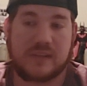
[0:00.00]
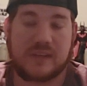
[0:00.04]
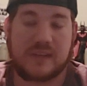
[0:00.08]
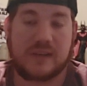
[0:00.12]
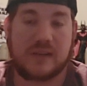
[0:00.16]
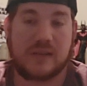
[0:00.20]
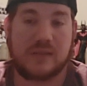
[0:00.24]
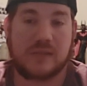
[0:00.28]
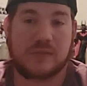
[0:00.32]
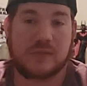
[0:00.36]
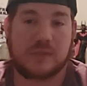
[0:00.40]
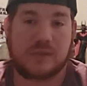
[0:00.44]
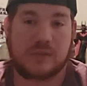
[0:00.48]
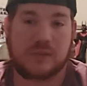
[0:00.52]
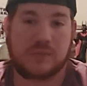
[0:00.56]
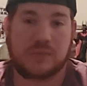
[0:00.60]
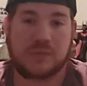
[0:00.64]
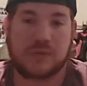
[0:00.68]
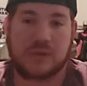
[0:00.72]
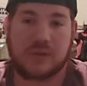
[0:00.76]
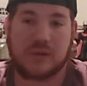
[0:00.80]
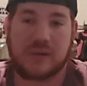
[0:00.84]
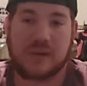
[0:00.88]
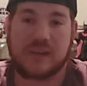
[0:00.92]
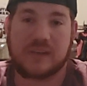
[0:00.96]
It helps you
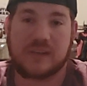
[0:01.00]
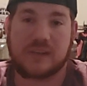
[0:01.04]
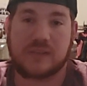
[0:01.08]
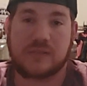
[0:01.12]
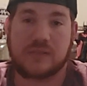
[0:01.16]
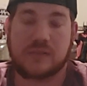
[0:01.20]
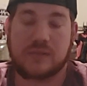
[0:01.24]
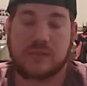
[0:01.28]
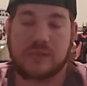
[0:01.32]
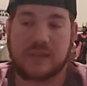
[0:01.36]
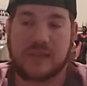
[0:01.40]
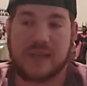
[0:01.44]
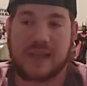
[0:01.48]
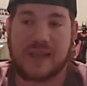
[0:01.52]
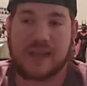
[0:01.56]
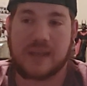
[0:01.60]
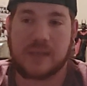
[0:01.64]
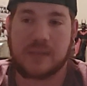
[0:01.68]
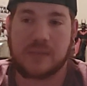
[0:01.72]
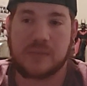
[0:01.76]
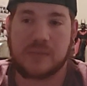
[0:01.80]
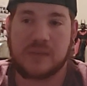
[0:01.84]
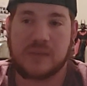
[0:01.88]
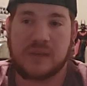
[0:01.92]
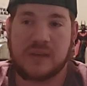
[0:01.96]
progress through the
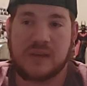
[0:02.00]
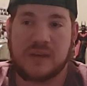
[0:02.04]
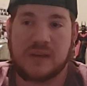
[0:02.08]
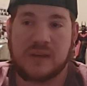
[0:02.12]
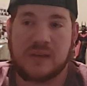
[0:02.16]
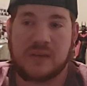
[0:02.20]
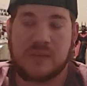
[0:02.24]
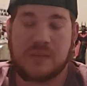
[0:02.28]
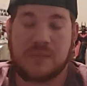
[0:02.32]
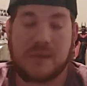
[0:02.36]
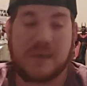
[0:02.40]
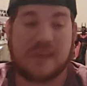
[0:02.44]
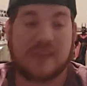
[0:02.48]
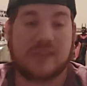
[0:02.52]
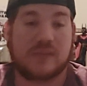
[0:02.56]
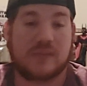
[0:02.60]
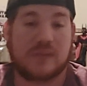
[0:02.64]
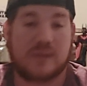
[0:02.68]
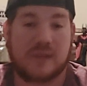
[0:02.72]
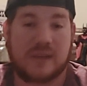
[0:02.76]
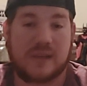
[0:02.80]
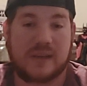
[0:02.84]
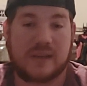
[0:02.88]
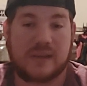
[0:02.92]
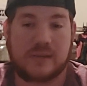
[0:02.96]
game based on
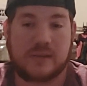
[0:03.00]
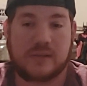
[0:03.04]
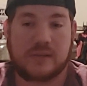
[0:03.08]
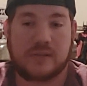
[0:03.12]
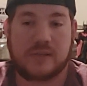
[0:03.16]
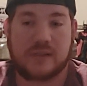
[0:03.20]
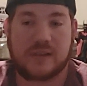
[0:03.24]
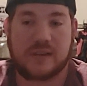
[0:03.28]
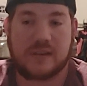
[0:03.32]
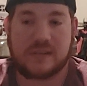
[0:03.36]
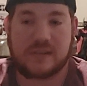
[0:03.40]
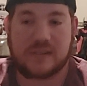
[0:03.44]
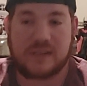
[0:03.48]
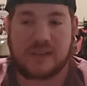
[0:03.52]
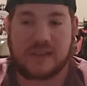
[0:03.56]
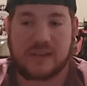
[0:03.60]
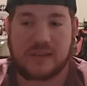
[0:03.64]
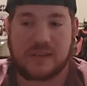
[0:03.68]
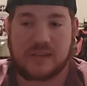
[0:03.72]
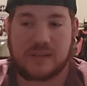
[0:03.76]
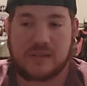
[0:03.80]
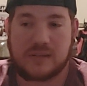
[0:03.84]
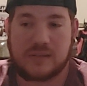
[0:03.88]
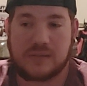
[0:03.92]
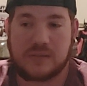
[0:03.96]
how you
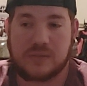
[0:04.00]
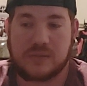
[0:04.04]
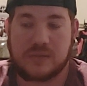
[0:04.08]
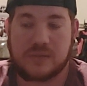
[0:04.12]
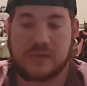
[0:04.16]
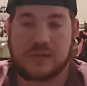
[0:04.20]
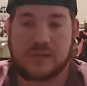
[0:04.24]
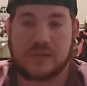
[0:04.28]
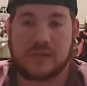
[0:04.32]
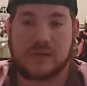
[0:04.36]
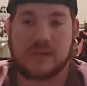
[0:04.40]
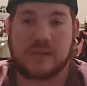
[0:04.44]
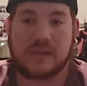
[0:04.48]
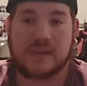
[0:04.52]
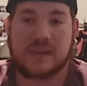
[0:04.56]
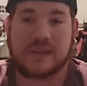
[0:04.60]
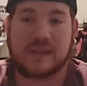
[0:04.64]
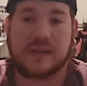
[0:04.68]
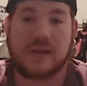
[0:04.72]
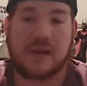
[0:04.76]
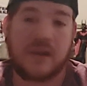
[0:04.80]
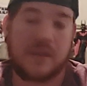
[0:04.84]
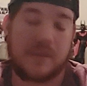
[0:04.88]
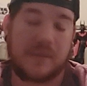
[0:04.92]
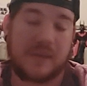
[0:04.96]
strategize when you're in
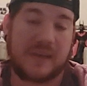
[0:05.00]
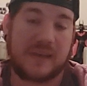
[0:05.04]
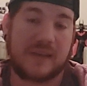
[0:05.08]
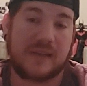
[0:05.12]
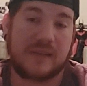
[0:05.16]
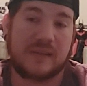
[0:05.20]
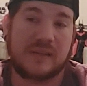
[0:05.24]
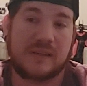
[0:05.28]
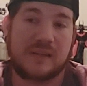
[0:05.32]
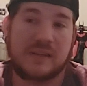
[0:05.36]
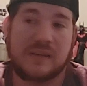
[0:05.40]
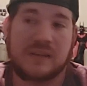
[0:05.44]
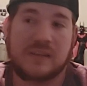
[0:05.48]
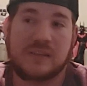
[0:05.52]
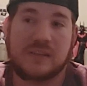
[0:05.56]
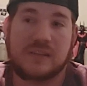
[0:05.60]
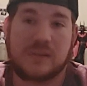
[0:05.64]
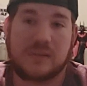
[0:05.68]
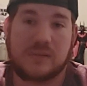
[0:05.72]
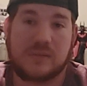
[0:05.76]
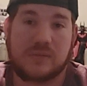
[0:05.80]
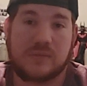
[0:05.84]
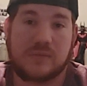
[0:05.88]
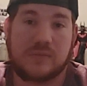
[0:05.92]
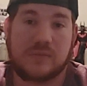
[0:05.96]
combat.
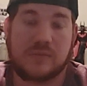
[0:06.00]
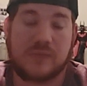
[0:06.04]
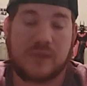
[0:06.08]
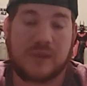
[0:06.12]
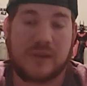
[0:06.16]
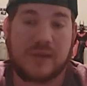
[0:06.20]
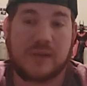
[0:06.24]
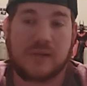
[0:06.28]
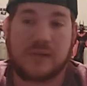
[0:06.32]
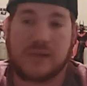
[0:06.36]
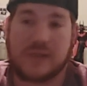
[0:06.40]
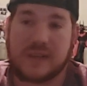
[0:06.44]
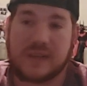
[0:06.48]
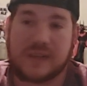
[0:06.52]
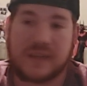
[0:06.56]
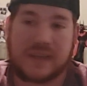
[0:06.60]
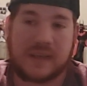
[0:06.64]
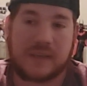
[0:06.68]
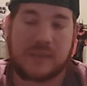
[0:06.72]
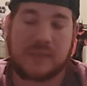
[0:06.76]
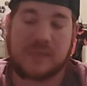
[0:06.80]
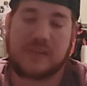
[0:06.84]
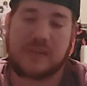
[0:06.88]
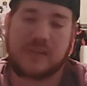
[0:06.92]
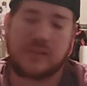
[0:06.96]
So very great
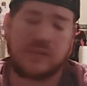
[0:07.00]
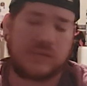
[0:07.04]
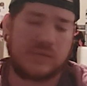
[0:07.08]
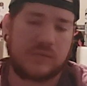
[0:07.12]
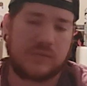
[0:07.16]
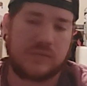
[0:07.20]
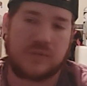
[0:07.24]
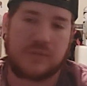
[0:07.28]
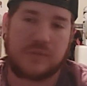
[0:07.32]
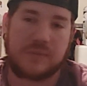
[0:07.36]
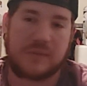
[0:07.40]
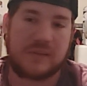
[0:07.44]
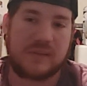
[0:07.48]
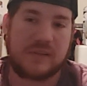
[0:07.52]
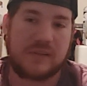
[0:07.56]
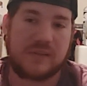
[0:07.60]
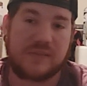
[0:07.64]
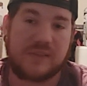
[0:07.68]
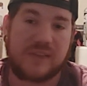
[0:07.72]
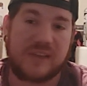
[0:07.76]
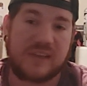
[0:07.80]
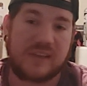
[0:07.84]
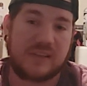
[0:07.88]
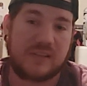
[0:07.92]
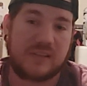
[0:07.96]
game. And there's some familiar
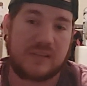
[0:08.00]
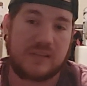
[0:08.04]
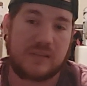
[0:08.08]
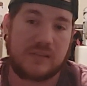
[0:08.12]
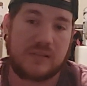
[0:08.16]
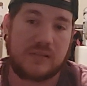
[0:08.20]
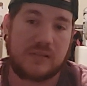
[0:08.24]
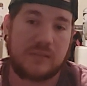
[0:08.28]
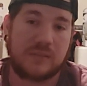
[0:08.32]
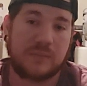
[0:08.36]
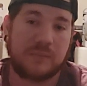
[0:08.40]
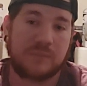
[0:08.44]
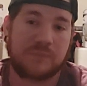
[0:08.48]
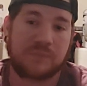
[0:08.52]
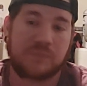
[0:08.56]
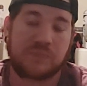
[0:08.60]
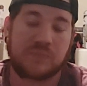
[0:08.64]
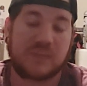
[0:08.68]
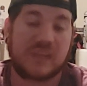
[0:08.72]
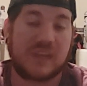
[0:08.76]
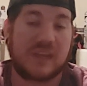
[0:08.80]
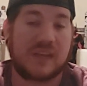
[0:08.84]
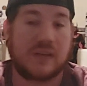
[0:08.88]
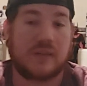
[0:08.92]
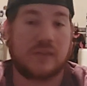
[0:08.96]
faces.
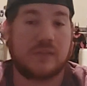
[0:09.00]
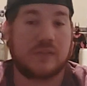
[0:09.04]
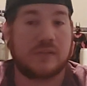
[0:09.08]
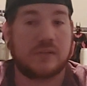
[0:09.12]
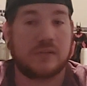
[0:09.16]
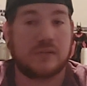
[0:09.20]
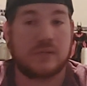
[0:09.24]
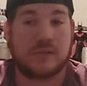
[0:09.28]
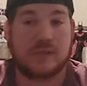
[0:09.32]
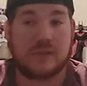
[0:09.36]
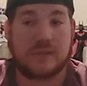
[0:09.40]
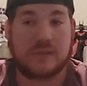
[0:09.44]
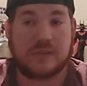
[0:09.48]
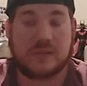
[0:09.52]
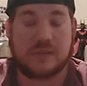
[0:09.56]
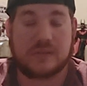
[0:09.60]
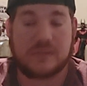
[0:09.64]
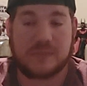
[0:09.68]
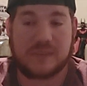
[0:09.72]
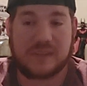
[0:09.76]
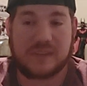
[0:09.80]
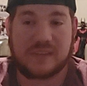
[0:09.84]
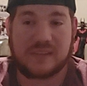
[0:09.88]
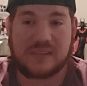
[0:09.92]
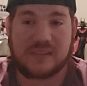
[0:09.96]
I know General Grievous
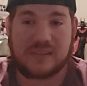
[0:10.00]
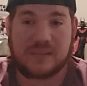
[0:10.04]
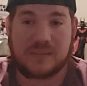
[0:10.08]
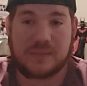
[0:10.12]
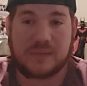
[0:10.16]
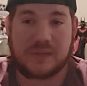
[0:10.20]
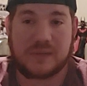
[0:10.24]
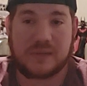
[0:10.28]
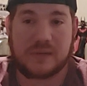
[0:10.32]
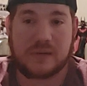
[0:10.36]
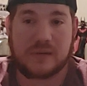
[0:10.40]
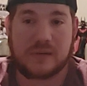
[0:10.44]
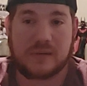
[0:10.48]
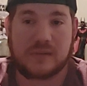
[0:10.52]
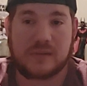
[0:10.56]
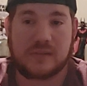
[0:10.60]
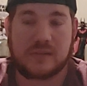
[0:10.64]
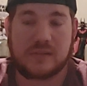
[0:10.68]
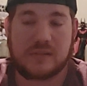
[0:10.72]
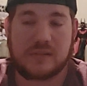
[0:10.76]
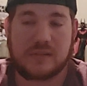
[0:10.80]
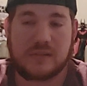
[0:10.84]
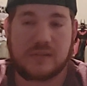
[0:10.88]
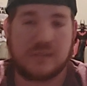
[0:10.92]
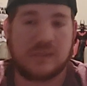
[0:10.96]
makes an
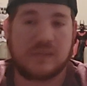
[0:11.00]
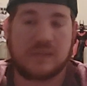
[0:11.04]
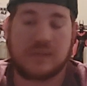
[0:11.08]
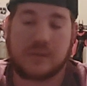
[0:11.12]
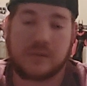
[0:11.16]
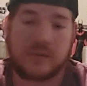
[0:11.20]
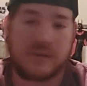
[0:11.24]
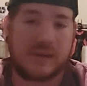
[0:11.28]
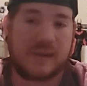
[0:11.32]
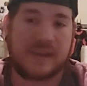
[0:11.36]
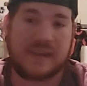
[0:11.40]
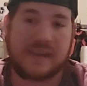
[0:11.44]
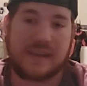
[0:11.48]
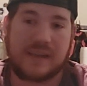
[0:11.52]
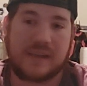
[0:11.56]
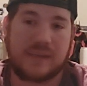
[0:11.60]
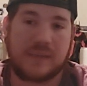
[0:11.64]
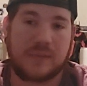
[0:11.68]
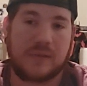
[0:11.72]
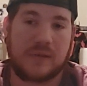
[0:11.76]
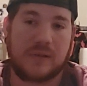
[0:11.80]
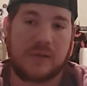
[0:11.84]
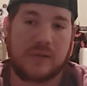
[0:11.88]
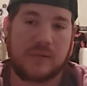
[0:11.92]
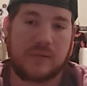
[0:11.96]
appearance. Just a great game
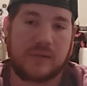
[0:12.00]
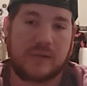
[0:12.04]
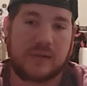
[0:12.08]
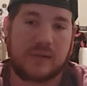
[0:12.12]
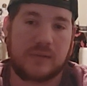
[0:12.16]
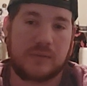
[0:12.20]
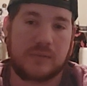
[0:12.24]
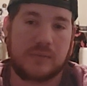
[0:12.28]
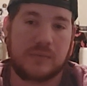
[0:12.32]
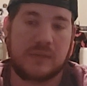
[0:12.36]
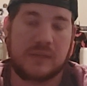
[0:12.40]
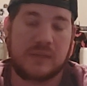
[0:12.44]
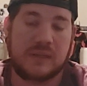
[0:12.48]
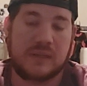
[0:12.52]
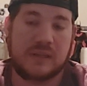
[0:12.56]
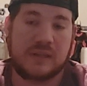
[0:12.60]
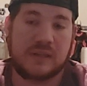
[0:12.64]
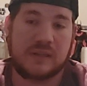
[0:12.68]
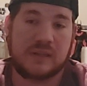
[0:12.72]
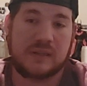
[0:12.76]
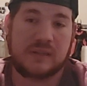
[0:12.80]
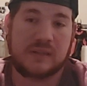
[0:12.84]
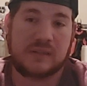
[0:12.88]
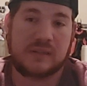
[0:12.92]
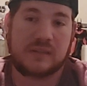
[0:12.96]
all around.
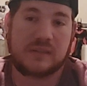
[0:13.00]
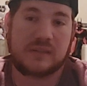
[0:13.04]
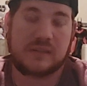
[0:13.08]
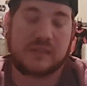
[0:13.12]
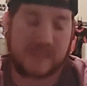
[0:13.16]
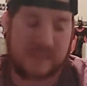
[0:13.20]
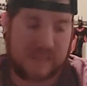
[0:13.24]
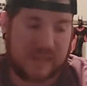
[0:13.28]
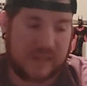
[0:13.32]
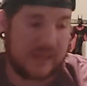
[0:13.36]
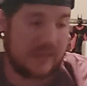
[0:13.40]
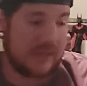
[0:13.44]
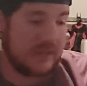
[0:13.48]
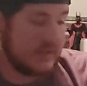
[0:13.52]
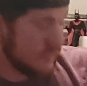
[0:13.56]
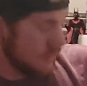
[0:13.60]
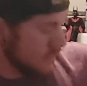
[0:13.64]
And yeah.